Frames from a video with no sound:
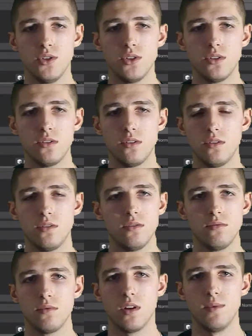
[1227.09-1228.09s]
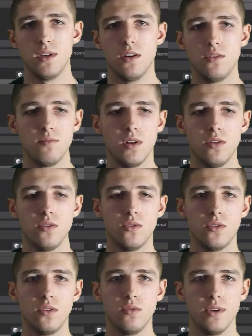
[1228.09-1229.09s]
just comment down below
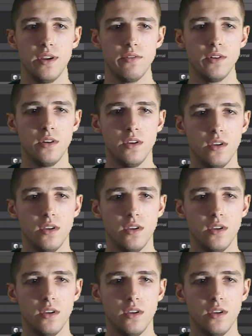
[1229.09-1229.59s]
or whatever.